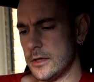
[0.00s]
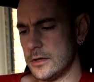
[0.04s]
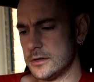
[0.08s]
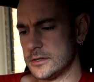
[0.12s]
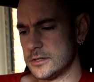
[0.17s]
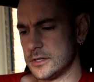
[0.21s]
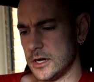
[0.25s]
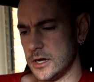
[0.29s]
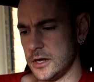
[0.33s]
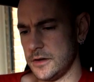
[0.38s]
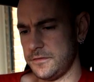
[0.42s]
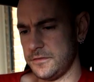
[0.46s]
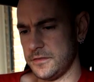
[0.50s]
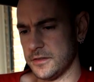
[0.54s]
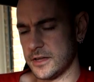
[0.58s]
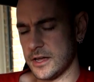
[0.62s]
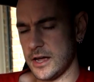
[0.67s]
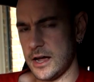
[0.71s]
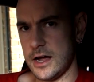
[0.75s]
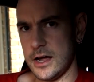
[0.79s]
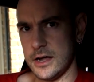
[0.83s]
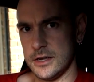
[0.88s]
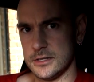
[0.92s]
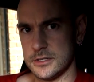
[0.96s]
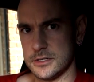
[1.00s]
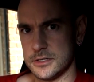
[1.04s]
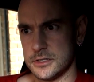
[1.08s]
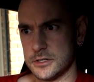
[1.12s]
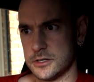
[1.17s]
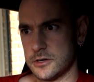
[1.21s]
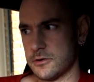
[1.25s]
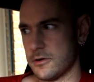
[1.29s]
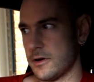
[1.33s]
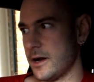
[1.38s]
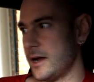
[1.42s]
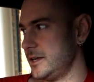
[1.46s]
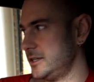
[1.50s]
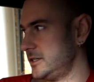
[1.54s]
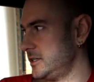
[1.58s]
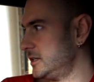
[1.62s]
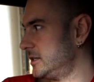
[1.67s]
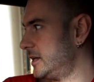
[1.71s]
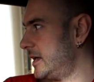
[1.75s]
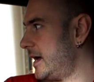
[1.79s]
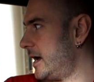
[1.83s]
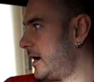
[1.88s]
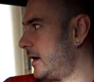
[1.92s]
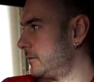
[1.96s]
So if the car's crazy
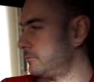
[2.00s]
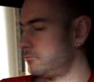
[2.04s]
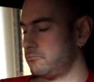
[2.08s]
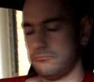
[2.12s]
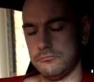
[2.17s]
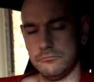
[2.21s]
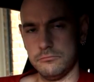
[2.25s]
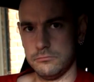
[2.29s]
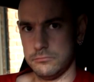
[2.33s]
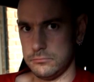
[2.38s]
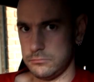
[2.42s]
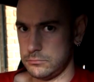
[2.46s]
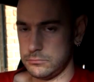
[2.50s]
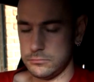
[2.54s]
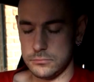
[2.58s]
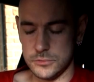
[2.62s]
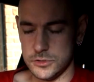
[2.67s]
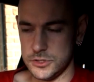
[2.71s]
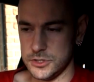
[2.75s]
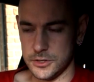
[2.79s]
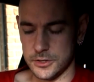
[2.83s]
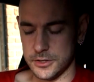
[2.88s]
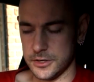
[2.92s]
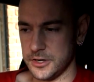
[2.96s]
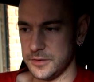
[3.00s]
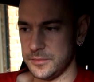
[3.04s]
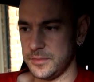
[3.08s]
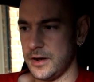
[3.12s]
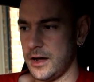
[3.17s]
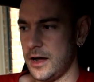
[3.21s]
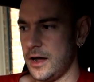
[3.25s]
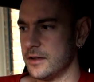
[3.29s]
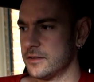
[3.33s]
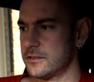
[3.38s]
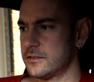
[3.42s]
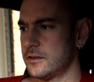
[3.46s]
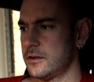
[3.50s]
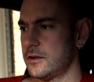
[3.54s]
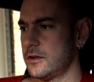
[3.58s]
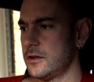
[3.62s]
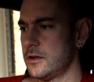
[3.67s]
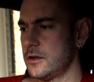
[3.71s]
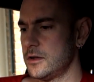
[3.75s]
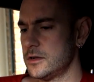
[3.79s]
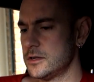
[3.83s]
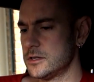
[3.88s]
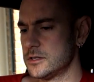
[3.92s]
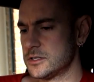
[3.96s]
loud, you're not going to pass.
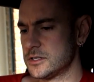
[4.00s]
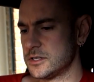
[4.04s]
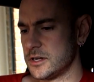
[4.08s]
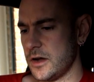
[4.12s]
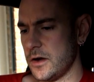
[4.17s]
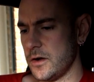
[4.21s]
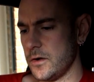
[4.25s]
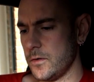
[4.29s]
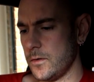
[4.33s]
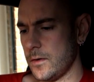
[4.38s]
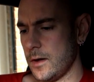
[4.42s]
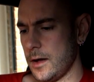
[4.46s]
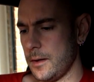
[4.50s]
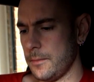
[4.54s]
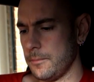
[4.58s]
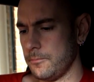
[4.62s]
So,